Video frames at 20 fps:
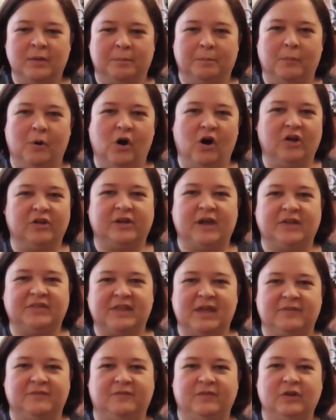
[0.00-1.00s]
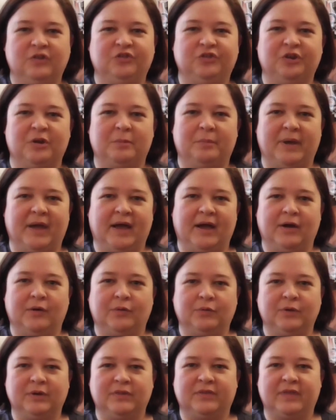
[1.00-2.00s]
Maul got that vision
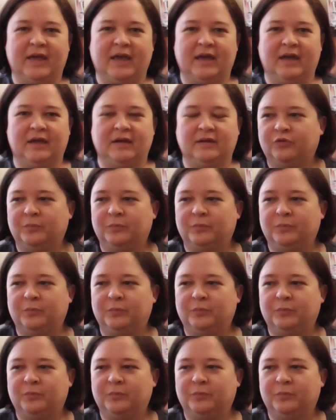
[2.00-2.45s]
about that